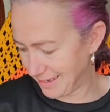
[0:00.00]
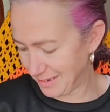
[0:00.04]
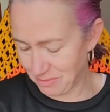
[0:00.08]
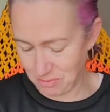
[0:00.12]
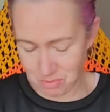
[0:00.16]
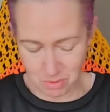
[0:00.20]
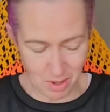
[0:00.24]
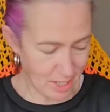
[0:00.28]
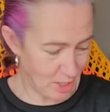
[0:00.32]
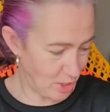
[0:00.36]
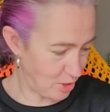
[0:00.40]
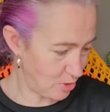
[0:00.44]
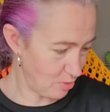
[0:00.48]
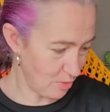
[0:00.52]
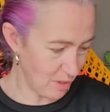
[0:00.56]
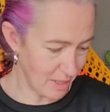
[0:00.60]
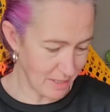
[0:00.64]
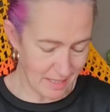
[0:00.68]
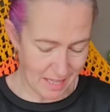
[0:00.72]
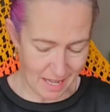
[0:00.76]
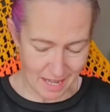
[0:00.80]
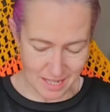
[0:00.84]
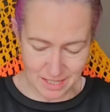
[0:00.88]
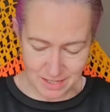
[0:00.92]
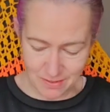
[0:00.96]
which
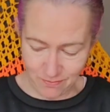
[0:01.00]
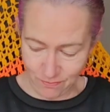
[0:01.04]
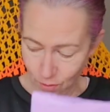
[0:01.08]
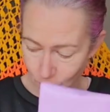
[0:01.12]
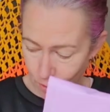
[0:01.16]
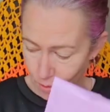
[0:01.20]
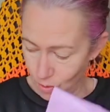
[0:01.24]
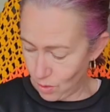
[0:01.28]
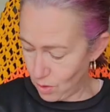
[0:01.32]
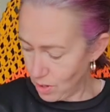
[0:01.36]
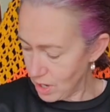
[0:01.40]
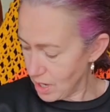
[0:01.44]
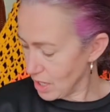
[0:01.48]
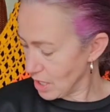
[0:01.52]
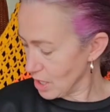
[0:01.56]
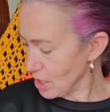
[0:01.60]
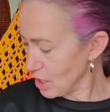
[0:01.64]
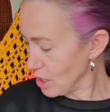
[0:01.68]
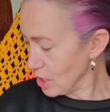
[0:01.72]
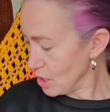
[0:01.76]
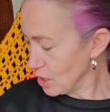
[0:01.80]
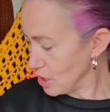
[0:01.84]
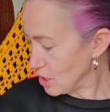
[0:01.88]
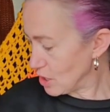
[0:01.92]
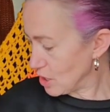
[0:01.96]
one that's for.
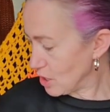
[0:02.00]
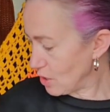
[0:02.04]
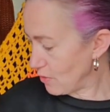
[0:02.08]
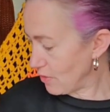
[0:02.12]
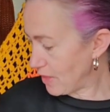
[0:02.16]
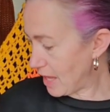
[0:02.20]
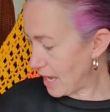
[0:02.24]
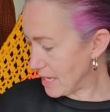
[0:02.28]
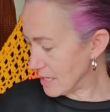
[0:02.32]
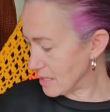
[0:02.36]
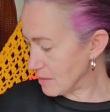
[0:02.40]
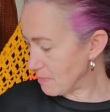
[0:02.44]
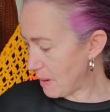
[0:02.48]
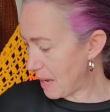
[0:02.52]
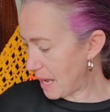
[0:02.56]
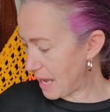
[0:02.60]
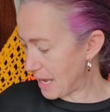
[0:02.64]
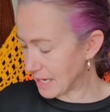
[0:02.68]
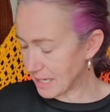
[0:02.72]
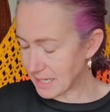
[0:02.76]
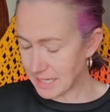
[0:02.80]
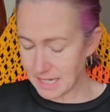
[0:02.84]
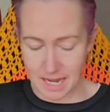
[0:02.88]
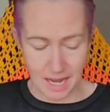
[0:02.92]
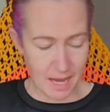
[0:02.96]
So that's
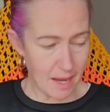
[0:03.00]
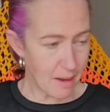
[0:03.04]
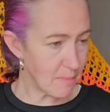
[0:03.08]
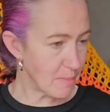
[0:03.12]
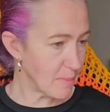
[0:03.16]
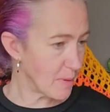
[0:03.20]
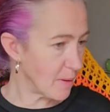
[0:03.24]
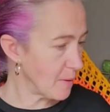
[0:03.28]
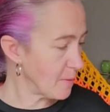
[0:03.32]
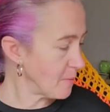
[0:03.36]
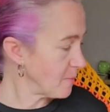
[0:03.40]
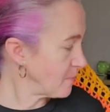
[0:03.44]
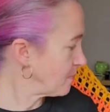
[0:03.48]
packed up.